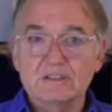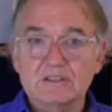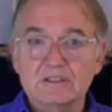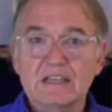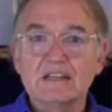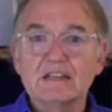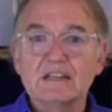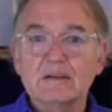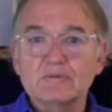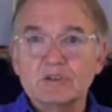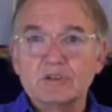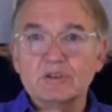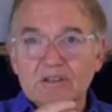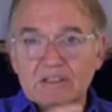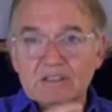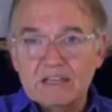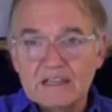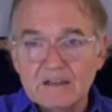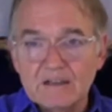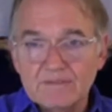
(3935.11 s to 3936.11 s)
Getting them to
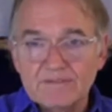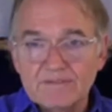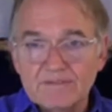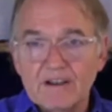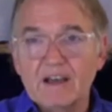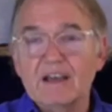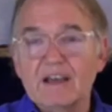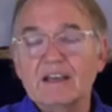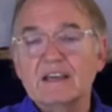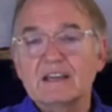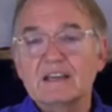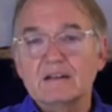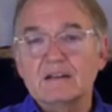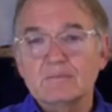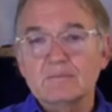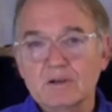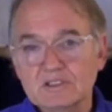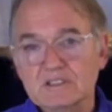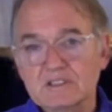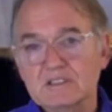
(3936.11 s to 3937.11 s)
identify an
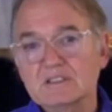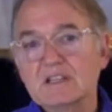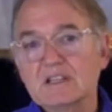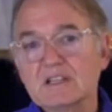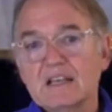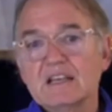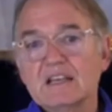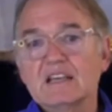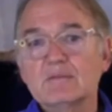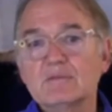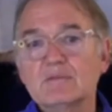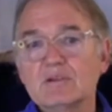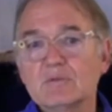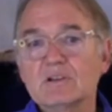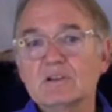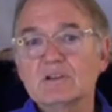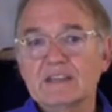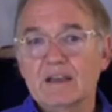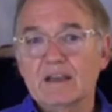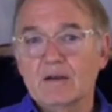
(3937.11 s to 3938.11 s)
emotion can be
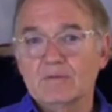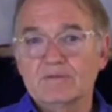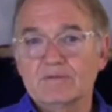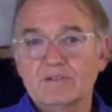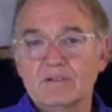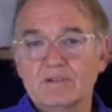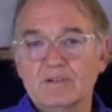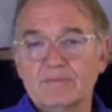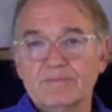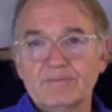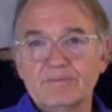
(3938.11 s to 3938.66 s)
really helpful.